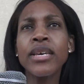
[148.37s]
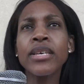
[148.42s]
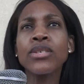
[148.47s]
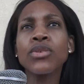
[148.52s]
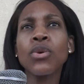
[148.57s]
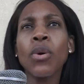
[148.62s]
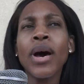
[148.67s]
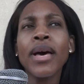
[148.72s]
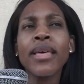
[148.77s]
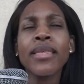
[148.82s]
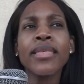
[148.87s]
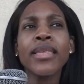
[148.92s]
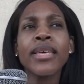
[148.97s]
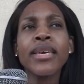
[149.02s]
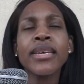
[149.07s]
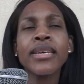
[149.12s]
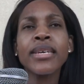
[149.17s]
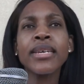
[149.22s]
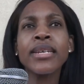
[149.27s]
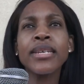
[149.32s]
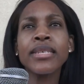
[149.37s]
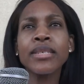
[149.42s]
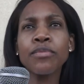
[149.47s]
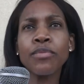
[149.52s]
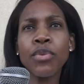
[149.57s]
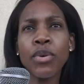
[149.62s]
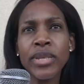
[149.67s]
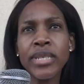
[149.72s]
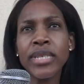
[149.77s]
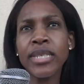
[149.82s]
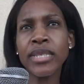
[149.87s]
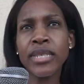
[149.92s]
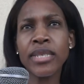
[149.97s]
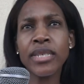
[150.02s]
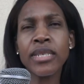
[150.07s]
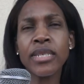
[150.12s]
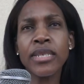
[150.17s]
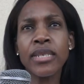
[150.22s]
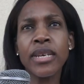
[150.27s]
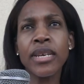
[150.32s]
So I think it is
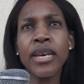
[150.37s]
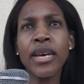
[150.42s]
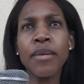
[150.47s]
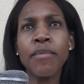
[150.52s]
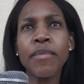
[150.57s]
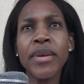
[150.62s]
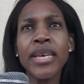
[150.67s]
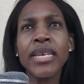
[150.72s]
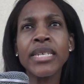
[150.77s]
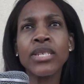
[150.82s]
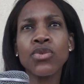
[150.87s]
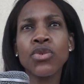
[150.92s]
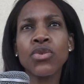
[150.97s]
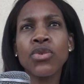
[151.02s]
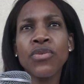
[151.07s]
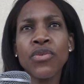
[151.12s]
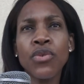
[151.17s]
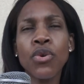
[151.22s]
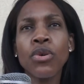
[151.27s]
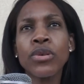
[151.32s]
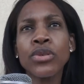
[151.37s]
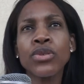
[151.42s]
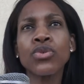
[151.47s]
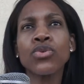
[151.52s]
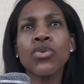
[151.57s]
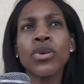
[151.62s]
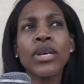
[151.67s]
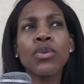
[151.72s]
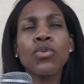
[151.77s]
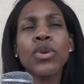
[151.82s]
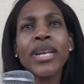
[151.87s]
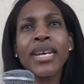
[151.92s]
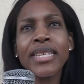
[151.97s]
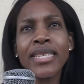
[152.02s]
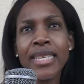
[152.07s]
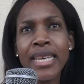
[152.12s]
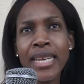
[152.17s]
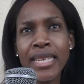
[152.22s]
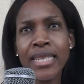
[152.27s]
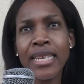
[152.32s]
important um, as children of God to know that when
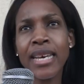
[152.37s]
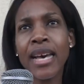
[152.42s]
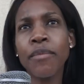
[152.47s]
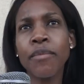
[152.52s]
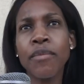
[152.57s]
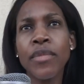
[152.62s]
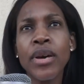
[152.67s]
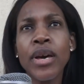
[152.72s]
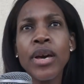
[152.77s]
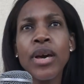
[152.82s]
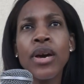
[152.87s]
attacks come,